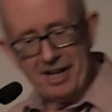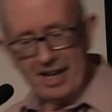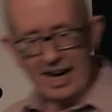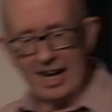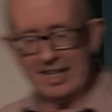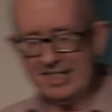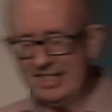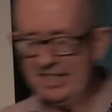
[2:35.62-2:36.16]

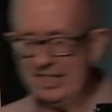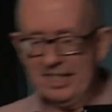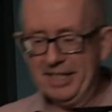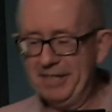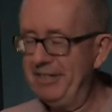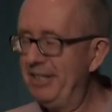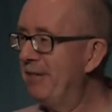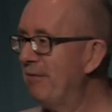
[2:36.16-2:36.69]
And
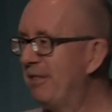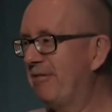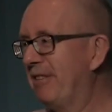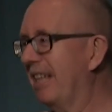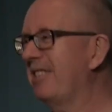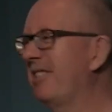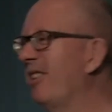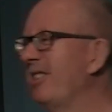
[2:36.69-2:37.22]

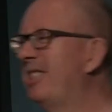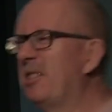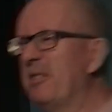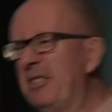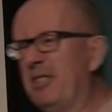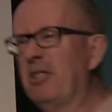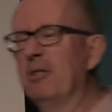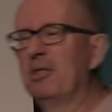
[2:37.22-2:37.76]
that started
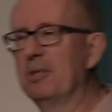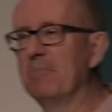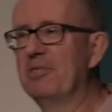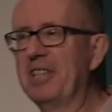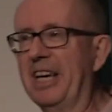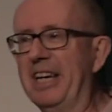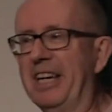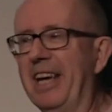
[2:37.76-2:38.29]
to introduce some
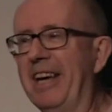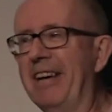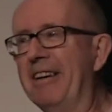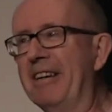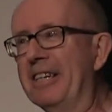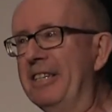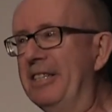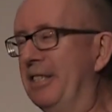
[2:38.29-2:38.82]

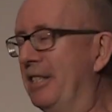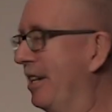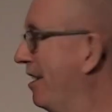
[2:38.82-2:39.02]
syncing,